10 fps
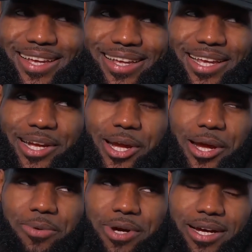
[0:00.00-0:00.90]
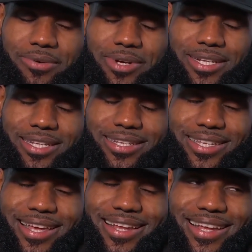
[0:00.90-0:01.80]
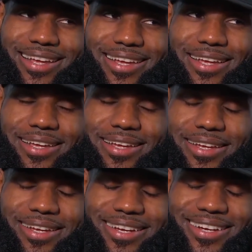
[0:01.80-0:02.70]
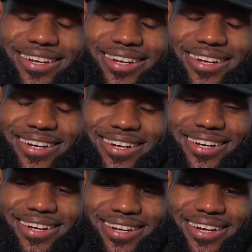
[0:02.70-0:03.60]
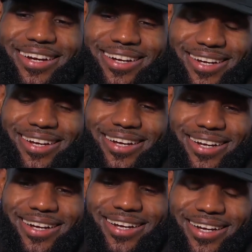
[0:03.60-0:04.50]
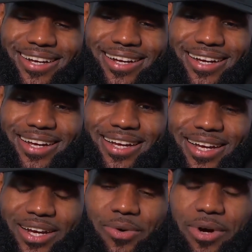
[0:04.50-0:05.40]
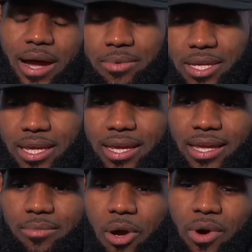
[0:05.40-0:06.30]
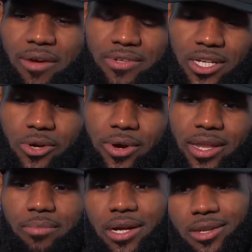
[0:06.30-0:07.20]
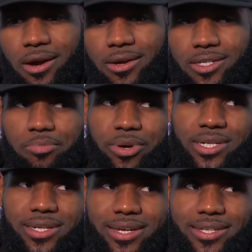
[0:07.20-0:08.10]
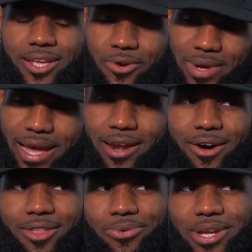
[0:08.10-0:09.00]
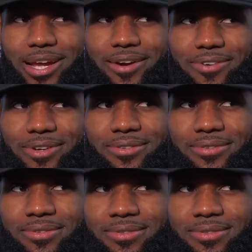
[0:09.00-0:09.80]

He can call, what is it? Say it again. You can call yourself king, queen, princess. You're not going to punk us. Well, I'm the king, my wife is the queen, and my daughter is the princess, so we got all three covered.